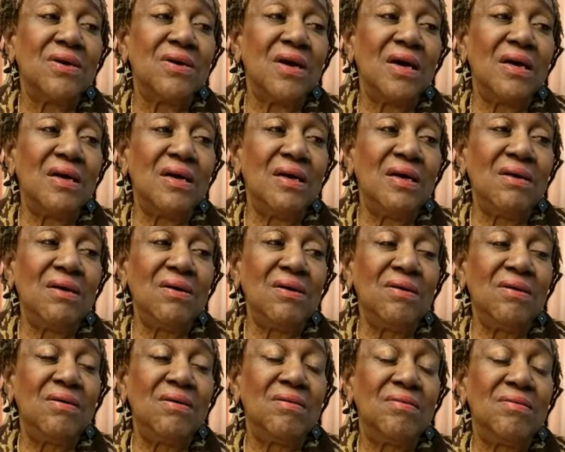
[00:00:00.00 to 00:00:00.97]
uh,
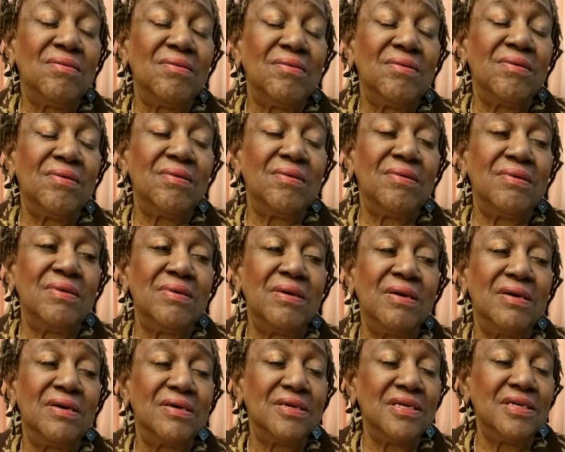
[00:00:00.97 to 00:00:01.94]

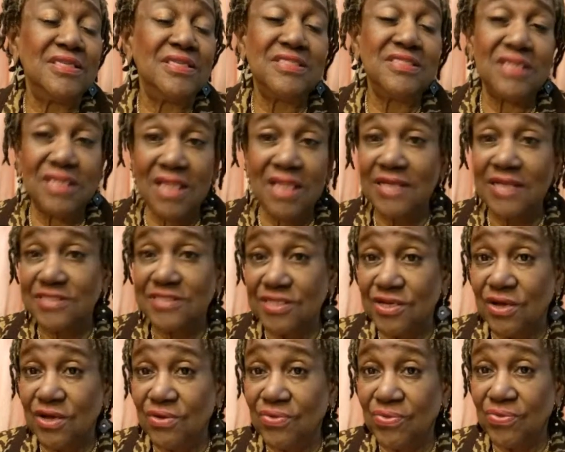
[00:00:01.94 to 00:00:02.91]
it's a lot to
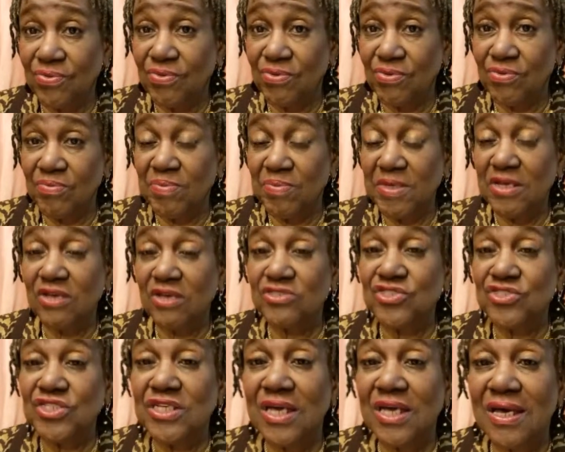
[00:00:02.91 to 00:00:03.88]
go through because
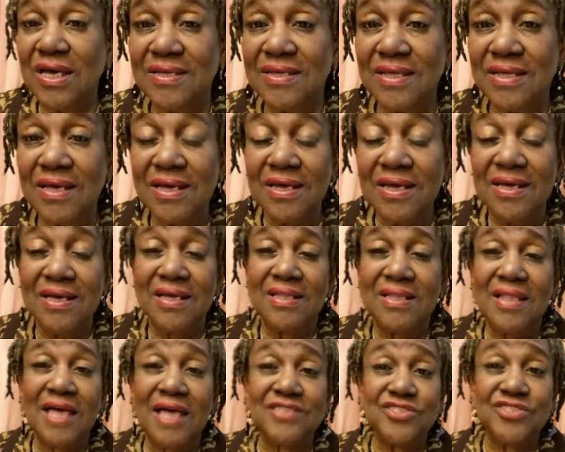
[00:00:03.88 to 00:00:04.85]
she
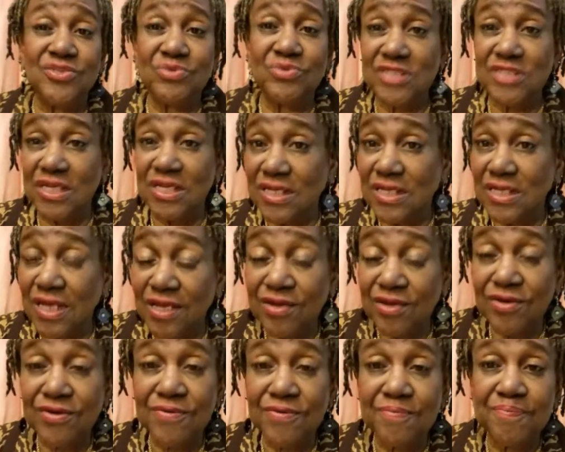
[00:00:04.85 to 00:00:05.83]
was a
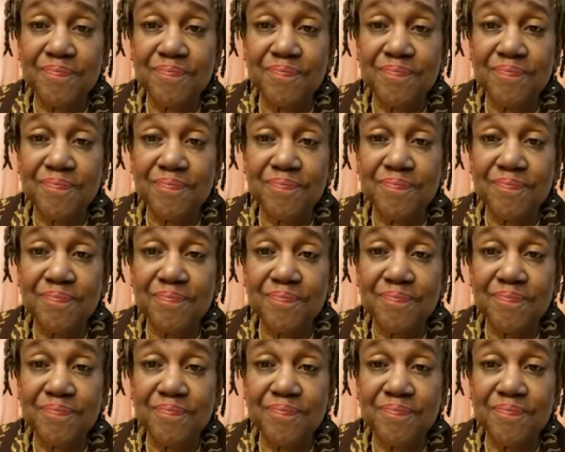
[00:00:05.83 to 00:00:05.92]
knitter.